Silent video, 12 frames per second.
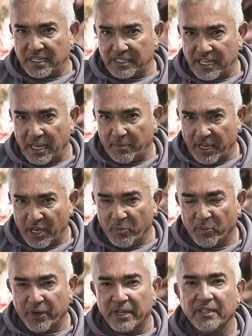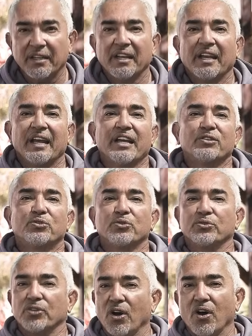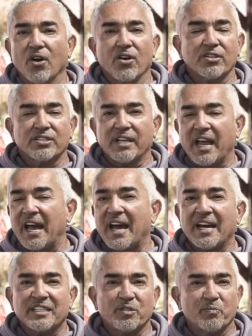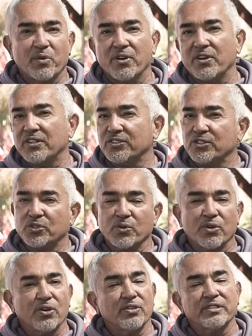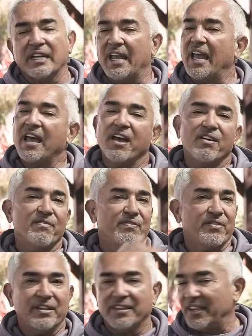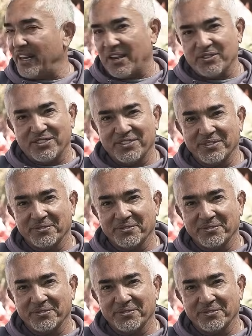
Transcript: same imprint into dogs, cats, birds, squirrels, and everything else.